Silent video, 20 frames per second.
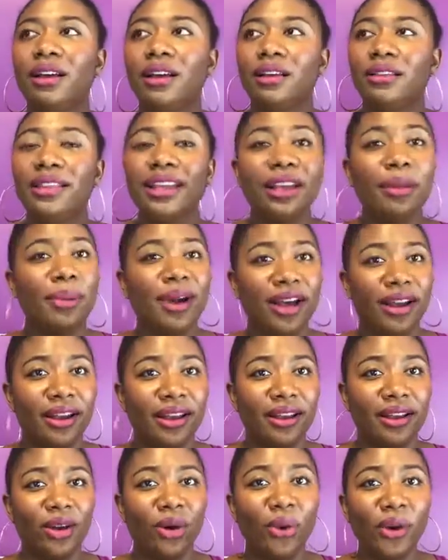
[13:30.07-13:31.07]
think about it.
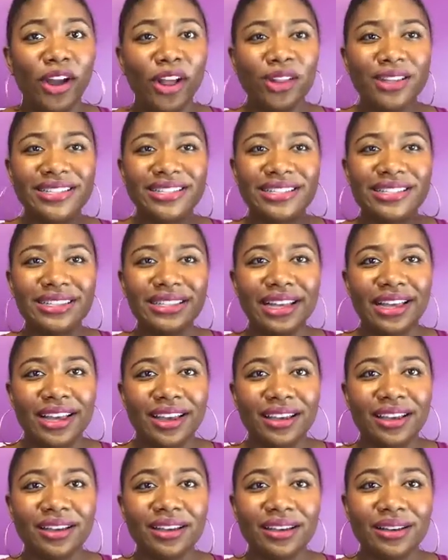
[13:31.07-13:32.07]
Oil is slick,
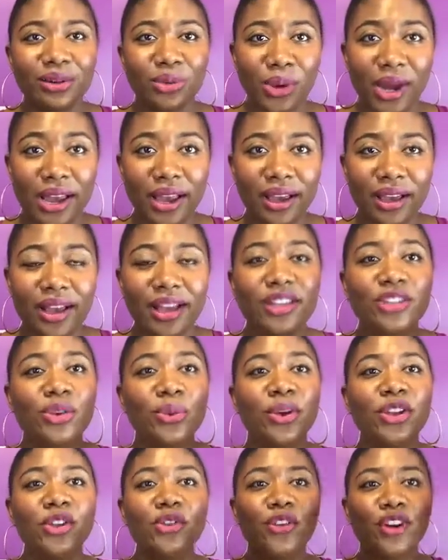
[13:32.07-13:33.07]
right? So
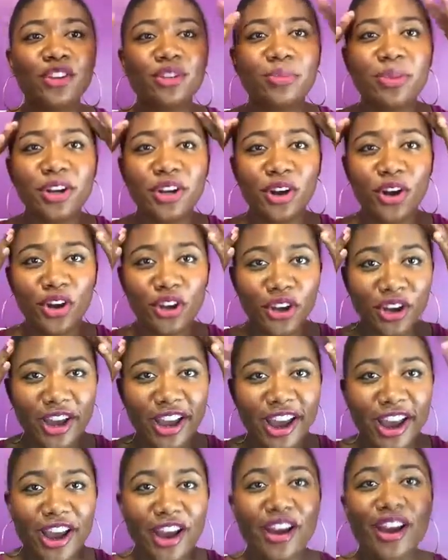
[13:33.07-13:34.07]
when you first put it on your
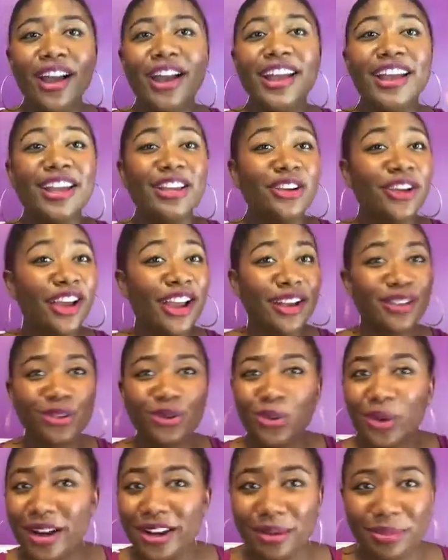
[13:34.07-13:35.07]
hair is
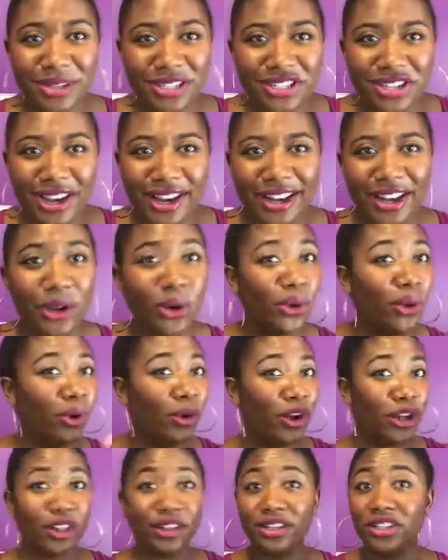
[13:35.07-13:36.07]
going to be shiny.
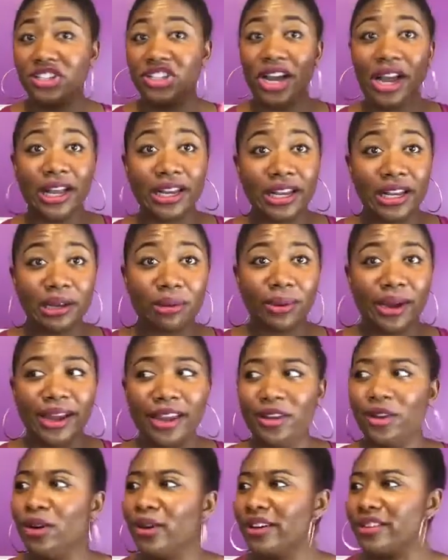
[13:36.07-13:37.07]
Oil is shiny, right?
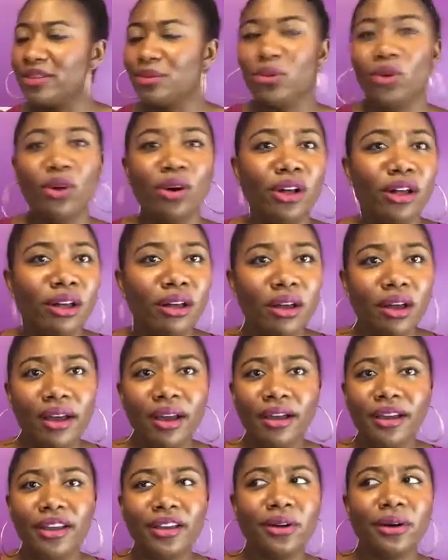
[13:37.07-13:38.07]
You go get some oil,
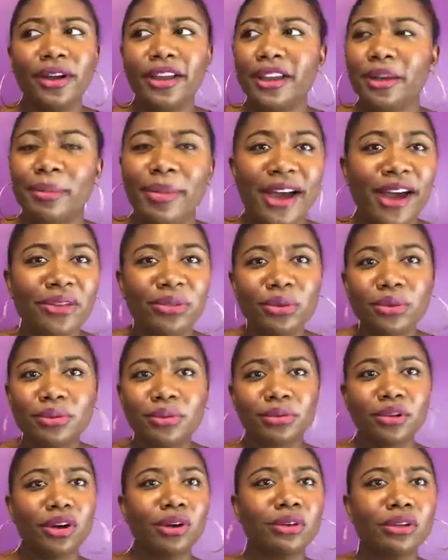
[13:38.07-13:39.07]
you know, in your bathroom, some
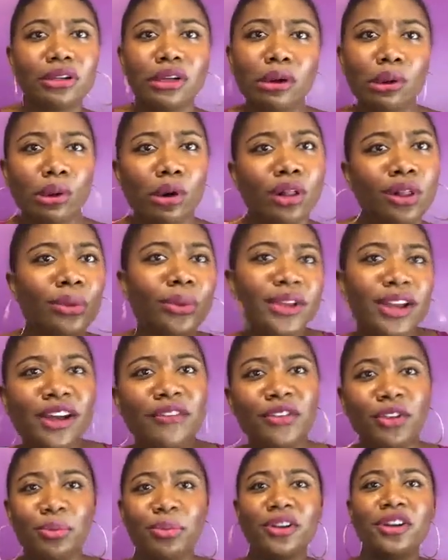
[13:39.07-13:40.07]
coconut oil or whatever,
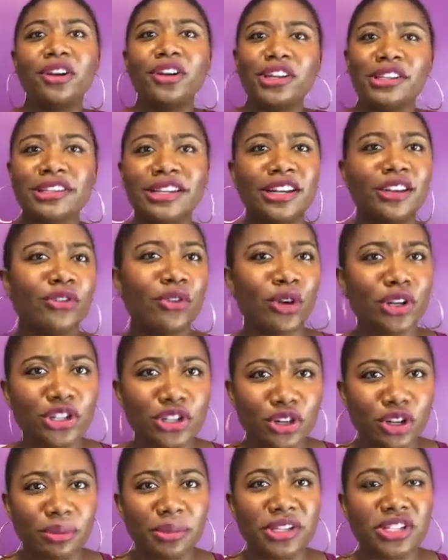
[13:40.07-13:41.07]
you put it on your skin, of course you're
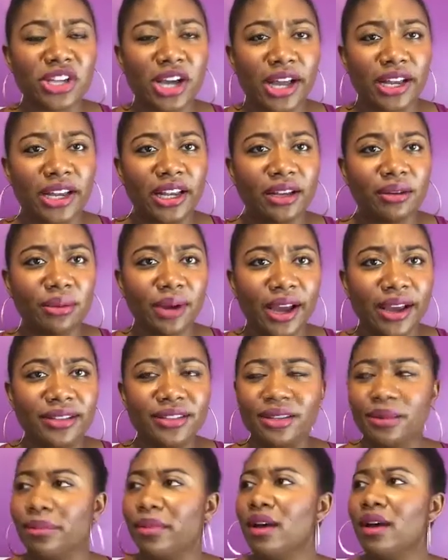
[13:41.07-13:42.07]
going to be shiny, right?
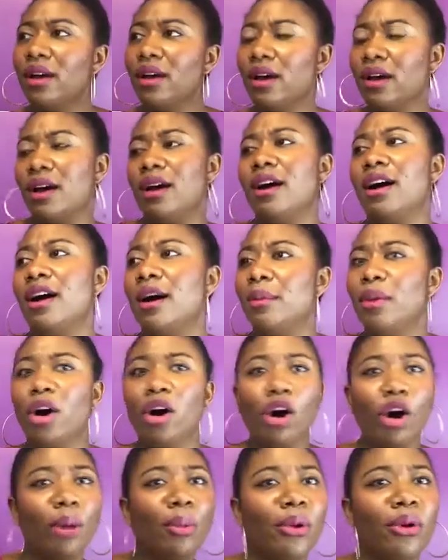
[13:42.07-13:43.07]
Some
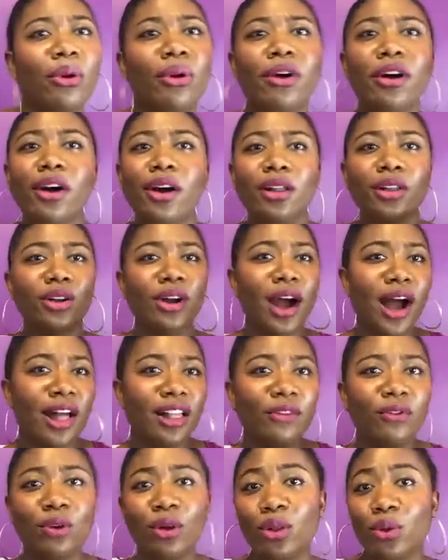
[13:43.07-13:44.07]
jojoba oil or
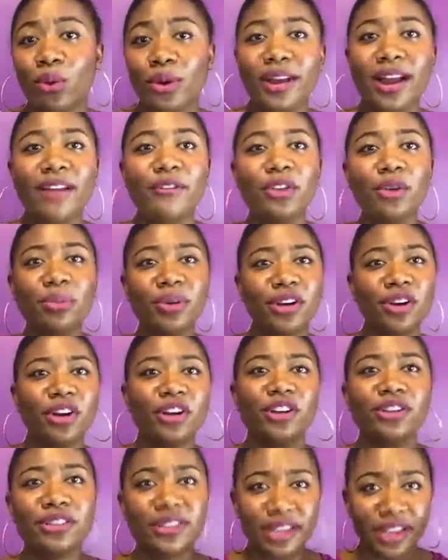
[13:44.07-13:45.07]
olive oil or whatever, you put it on
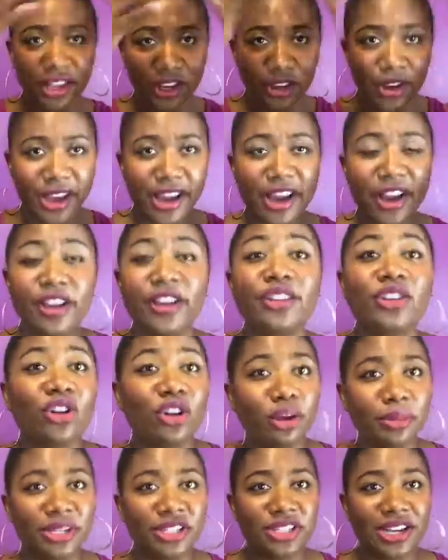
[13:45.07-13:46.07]
your skin, your hair is going
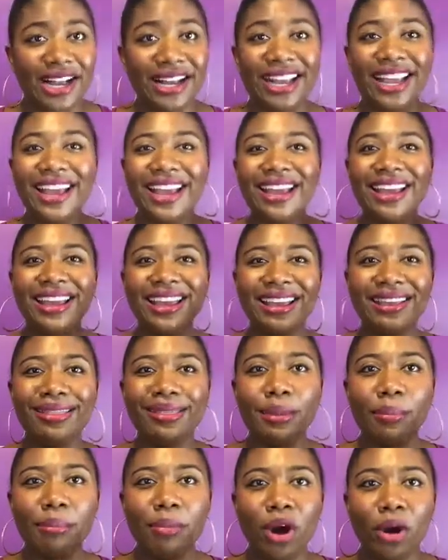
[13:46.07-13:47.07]
to be shiny in the
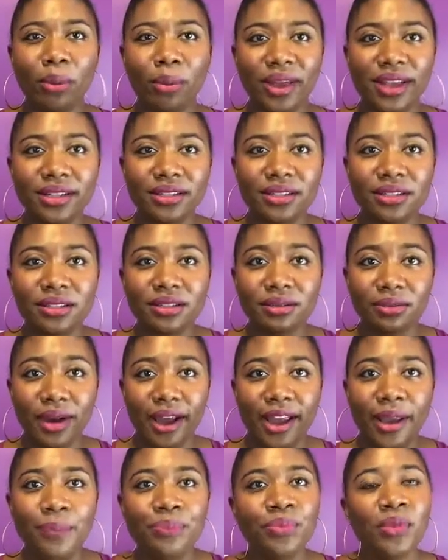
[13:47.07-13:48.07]
moment,
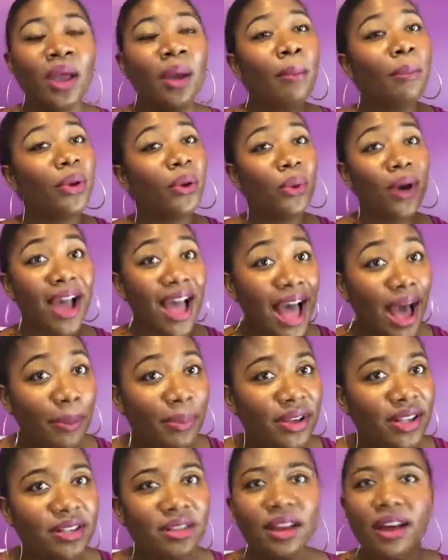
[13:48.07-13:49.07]
right? But what
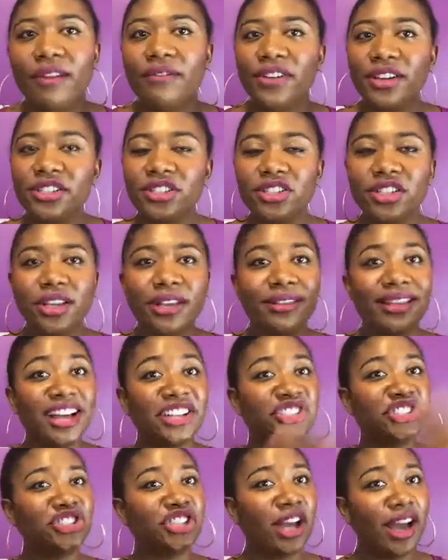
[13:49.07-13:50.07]
happens? Eventually that
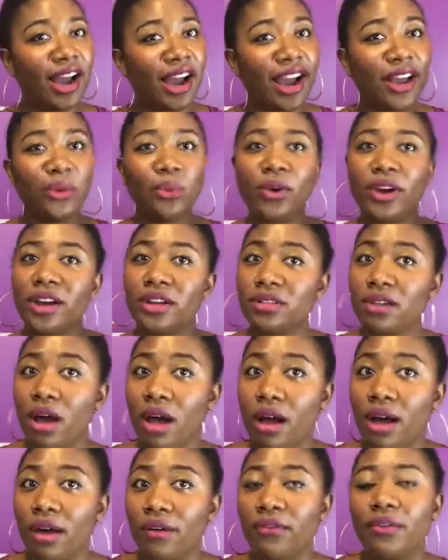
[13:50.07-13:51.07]
shine wears
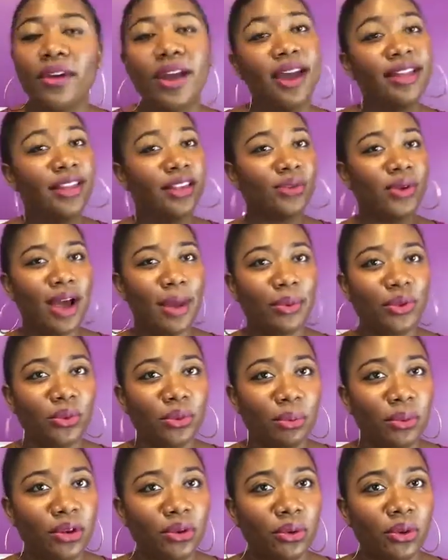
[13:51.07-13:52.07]
off. And that's what happens with
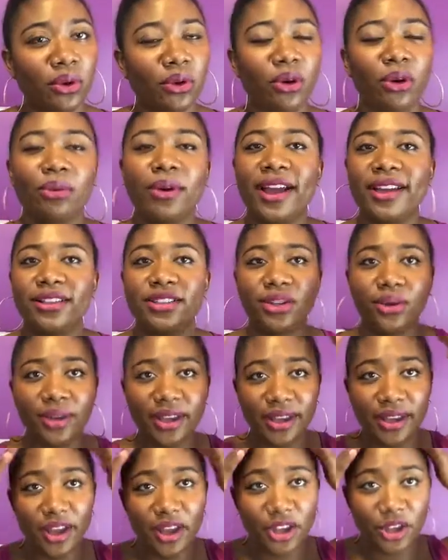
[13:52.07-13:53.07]
mineral oil, right? So
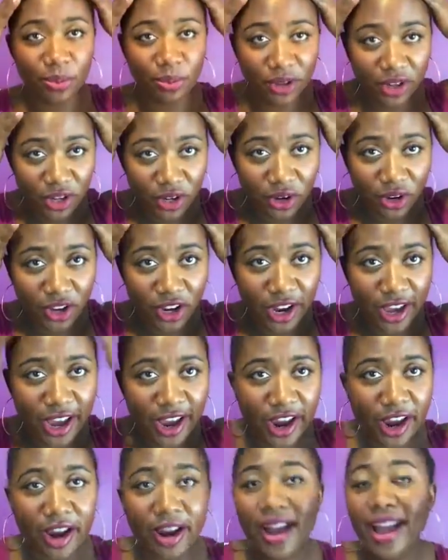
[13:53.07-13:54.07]
you put it on your
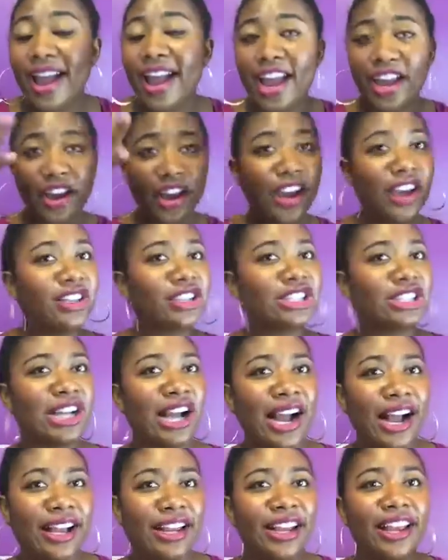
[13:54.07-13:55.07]
hair, and your hair's
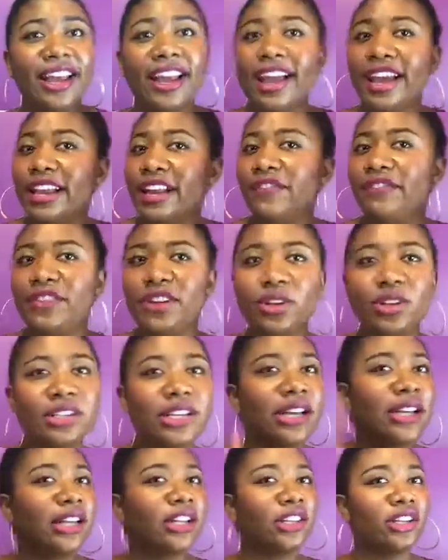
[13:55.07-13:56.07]
shiny, and it feels good,
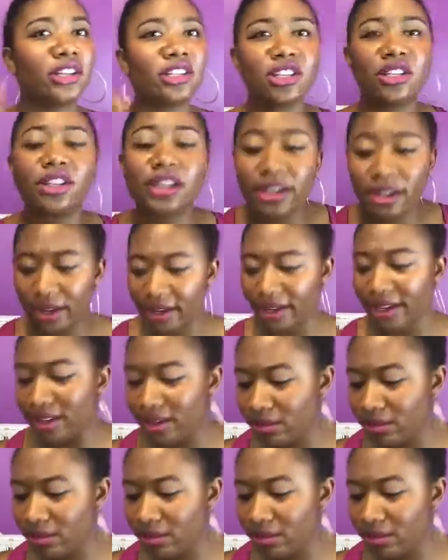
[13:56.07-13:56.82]
and it looks good, and